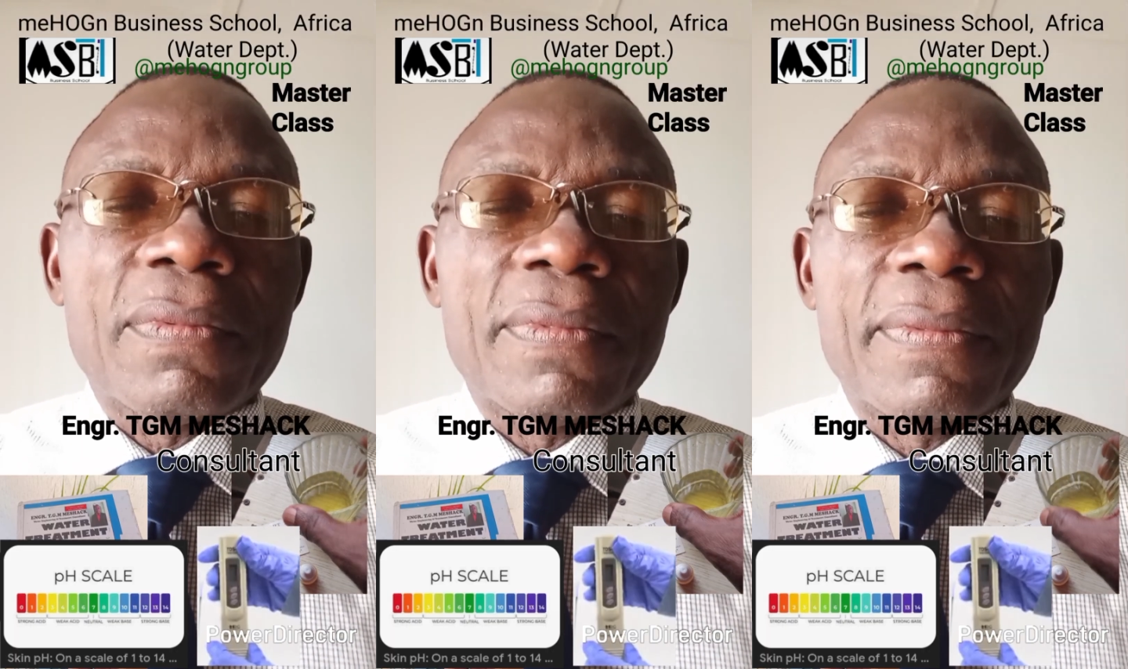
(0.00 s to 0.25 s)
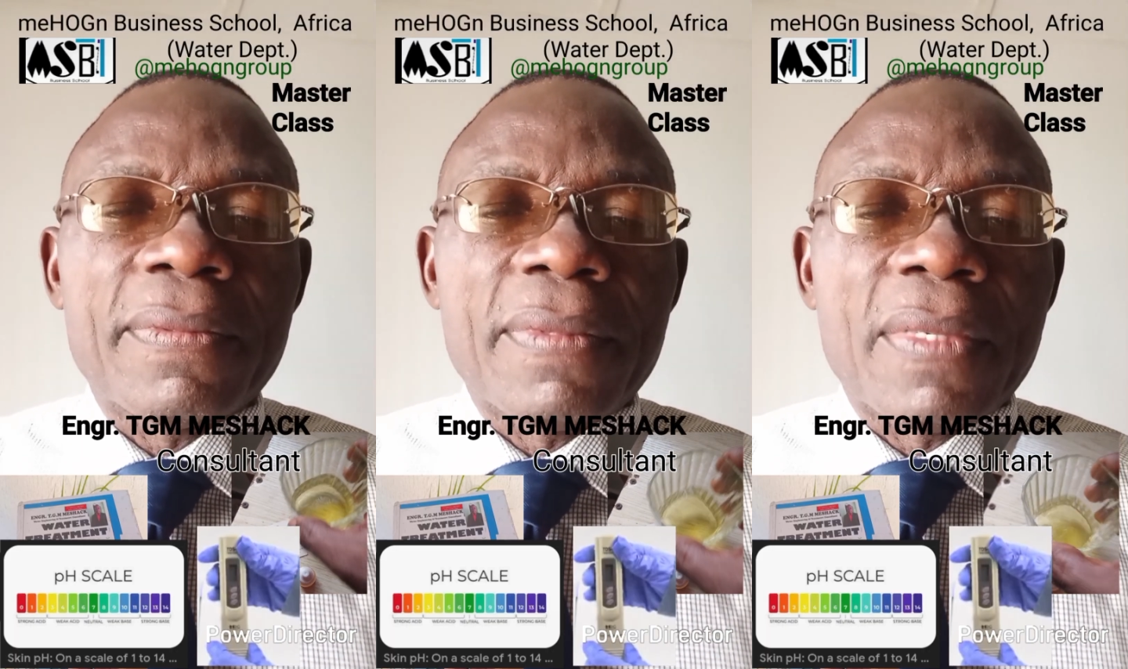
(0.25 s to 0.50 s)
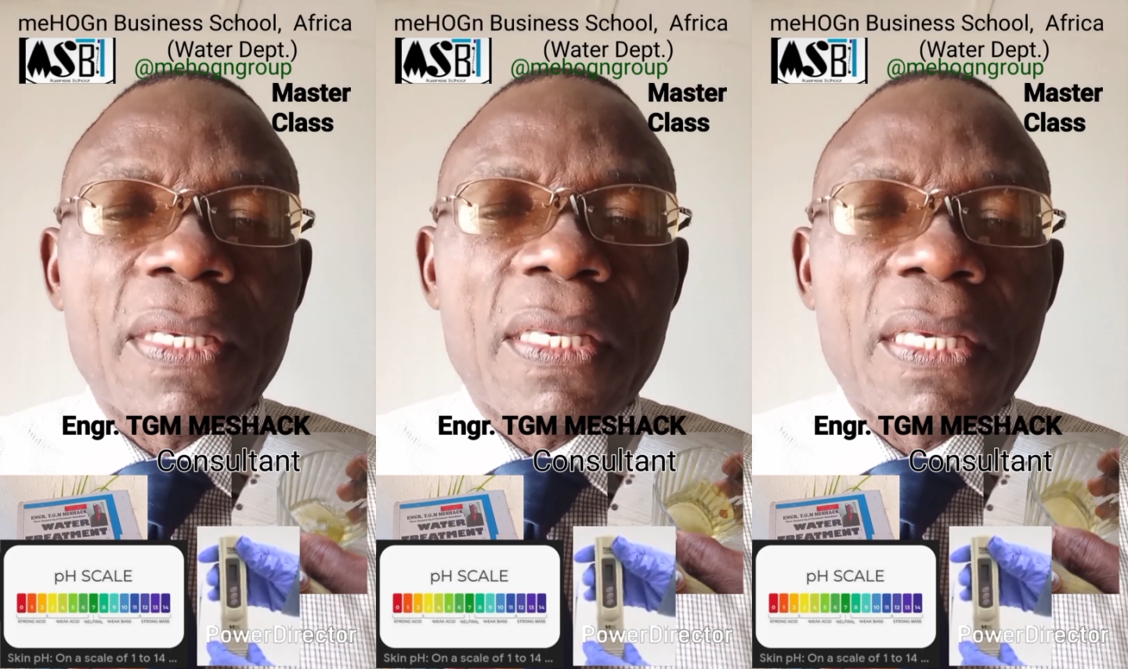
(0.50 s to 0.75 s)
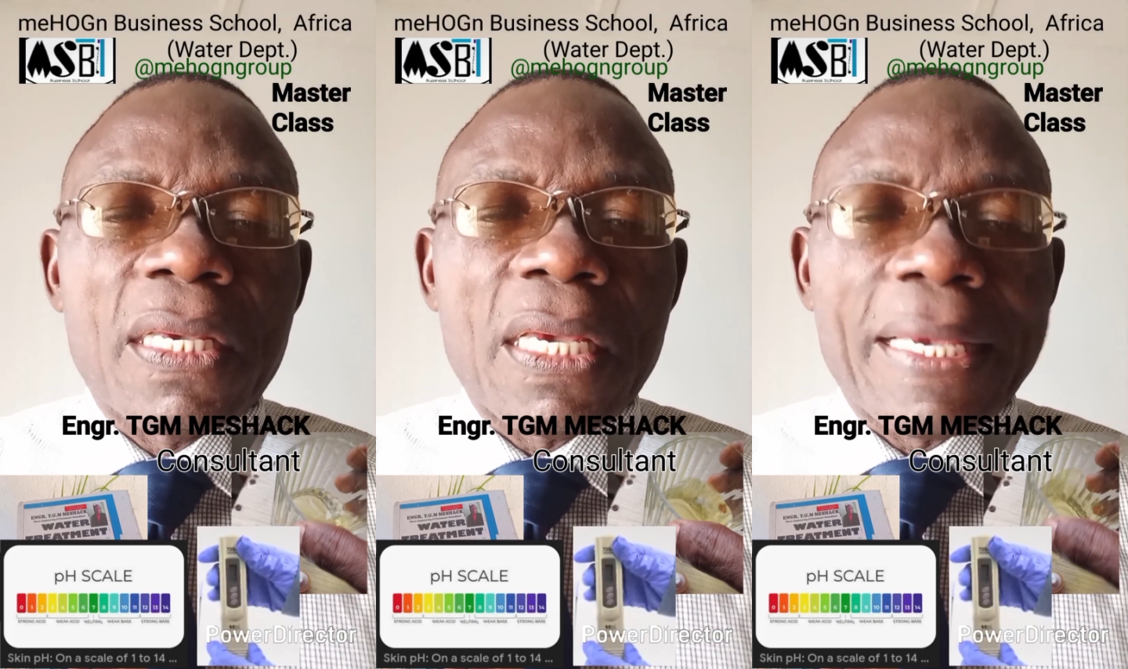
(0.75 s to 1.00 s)
The higher
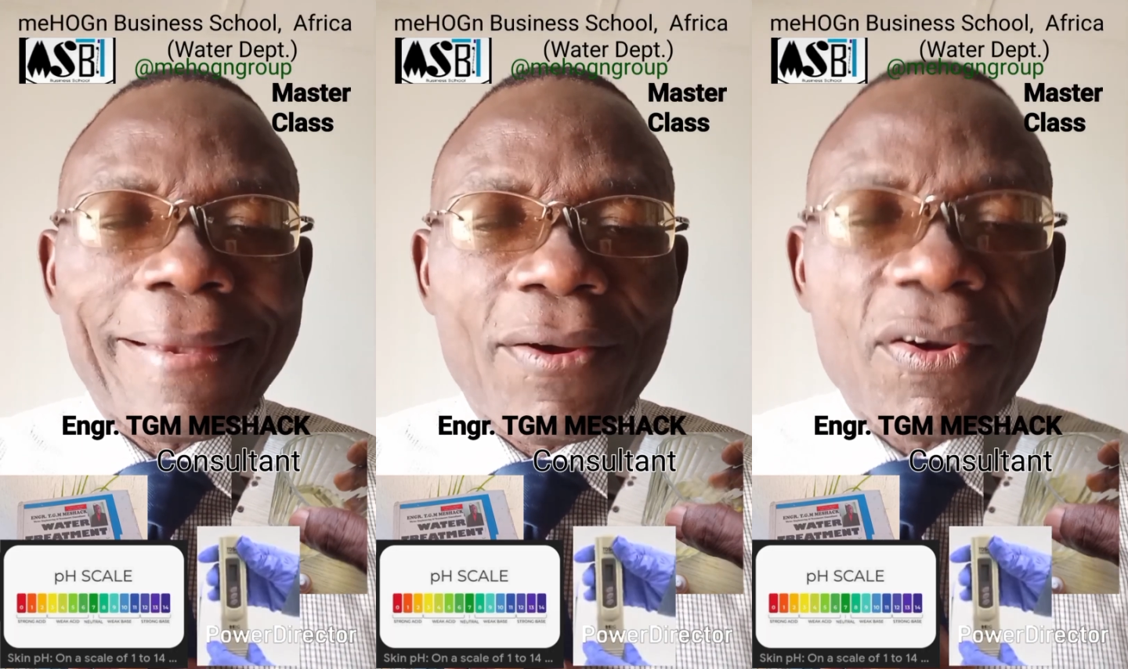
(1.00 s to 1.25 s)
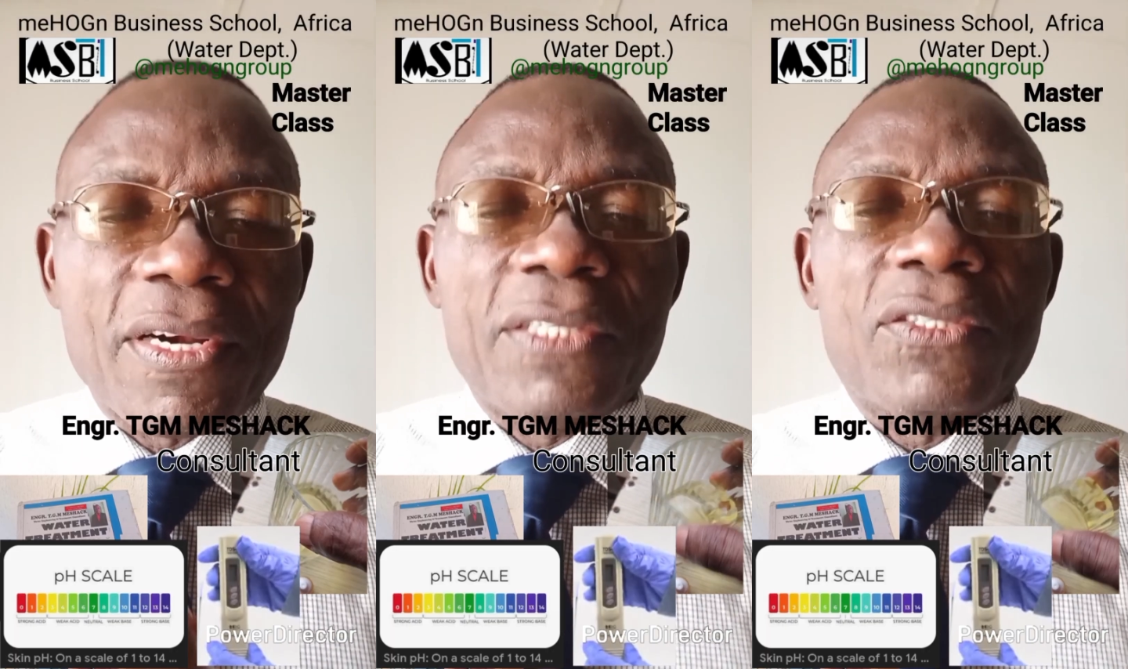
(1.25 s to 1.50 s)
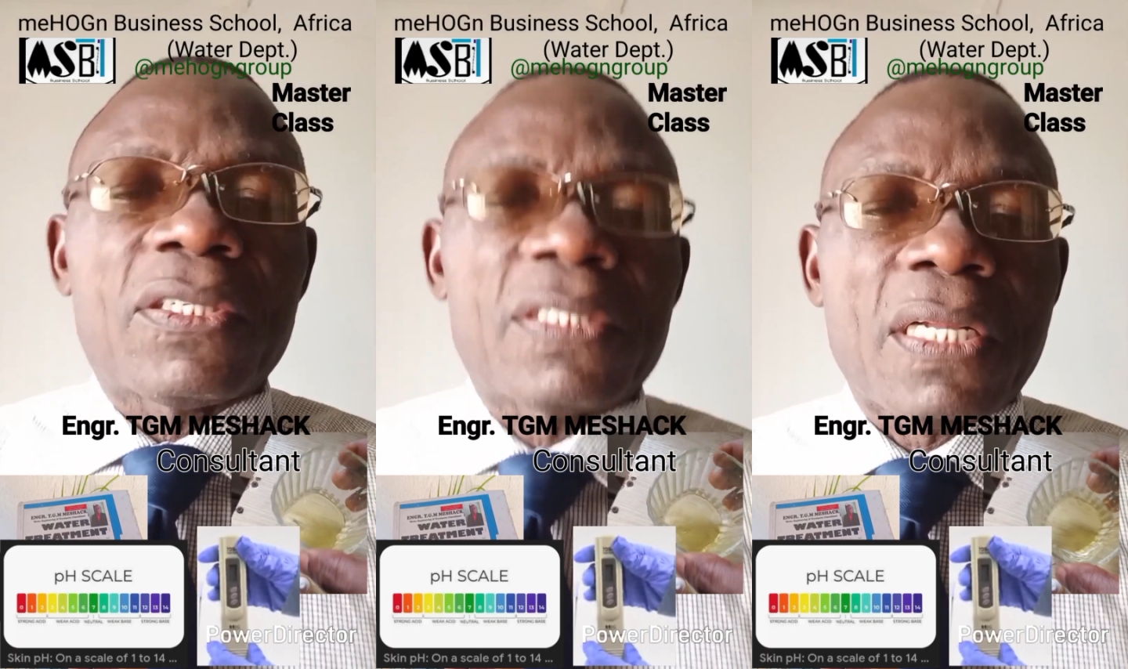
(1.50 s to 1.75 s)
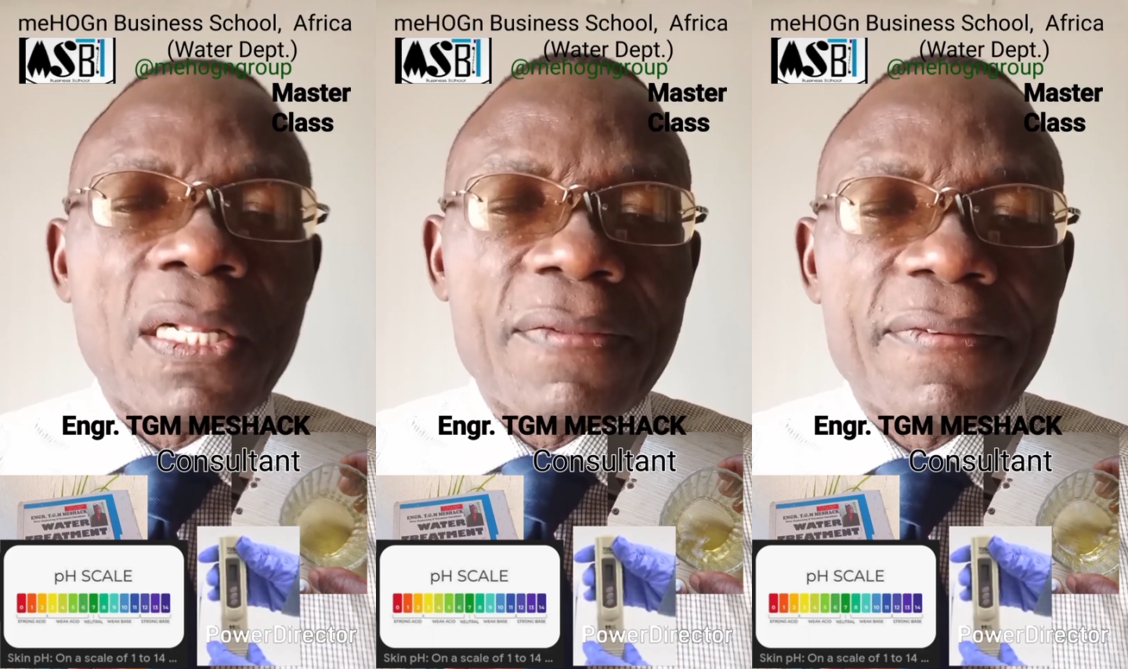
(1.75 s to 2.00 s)
the
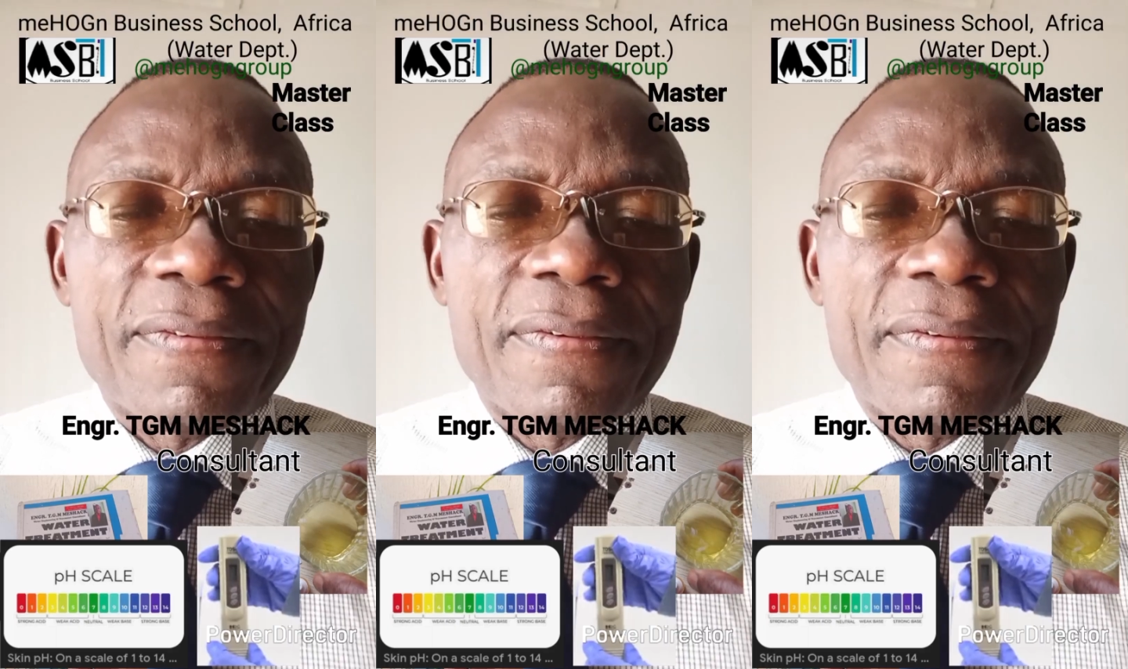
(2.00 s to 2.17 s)
pH,